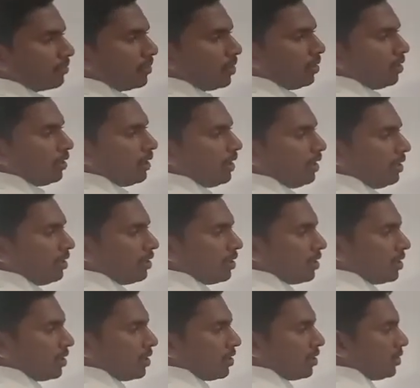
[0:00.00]
Okay,
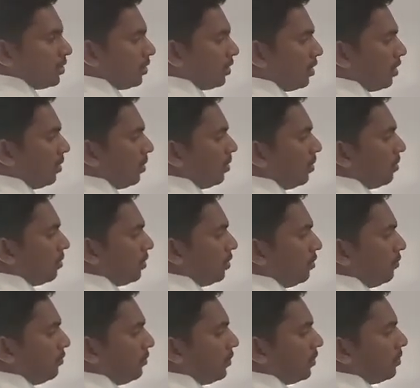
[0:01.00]
so now
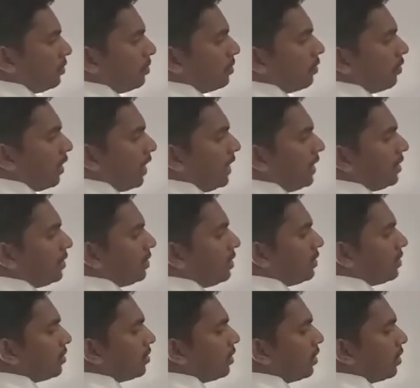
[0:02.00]
if you write
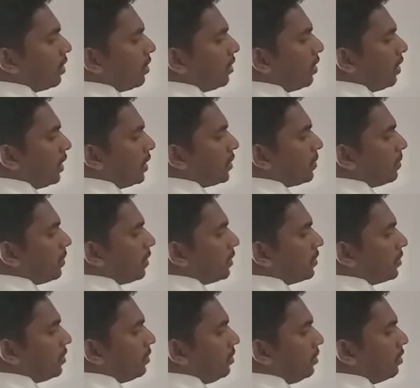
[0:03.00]
this in a
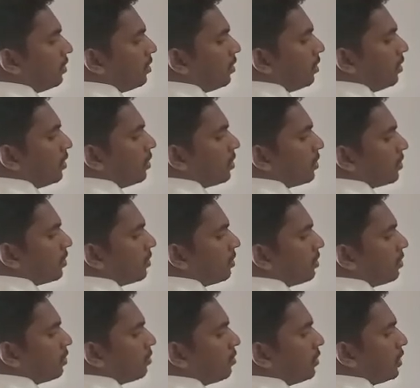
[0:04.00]
expression,
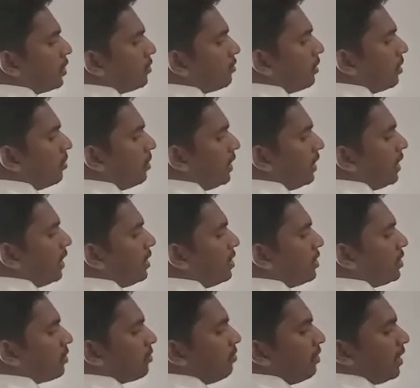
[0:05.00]
so this will be
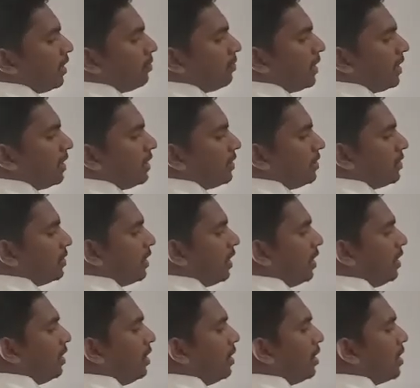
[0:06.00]
n square minus
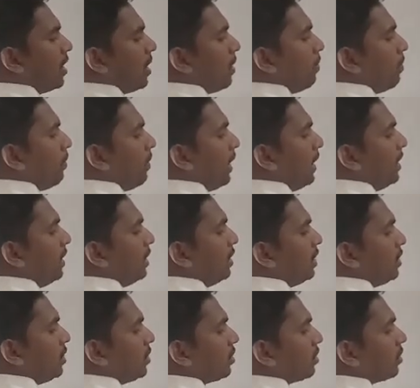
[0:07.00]
n
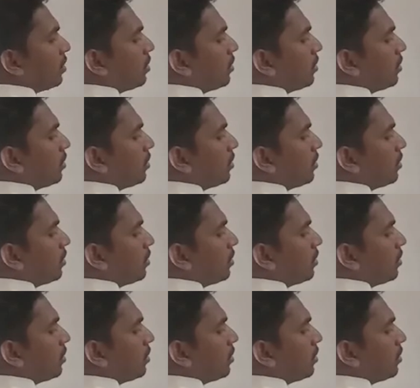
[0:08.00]
minus